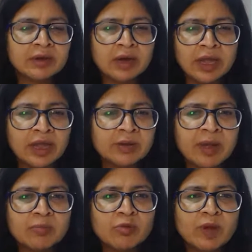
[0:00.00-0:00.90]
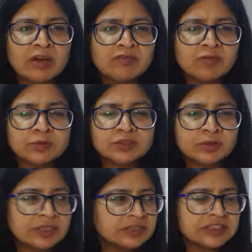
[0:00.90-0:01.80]
I had my mobile phone,
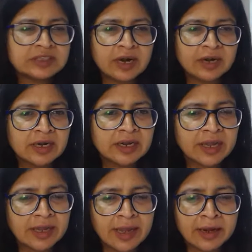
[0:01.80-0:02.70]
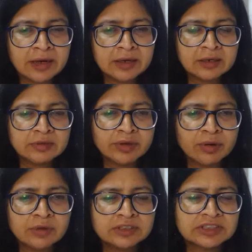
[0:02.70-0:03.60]
so I just started clicking, and
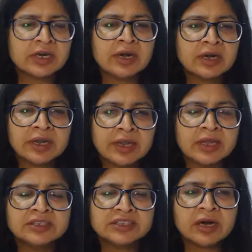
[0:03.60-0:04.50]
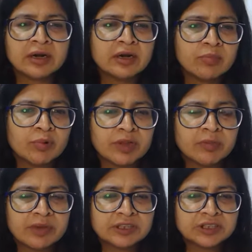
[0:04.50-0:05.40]
I just started clicking, just started
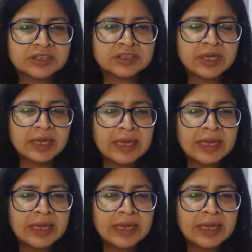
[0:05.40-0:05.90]
uploading pictures.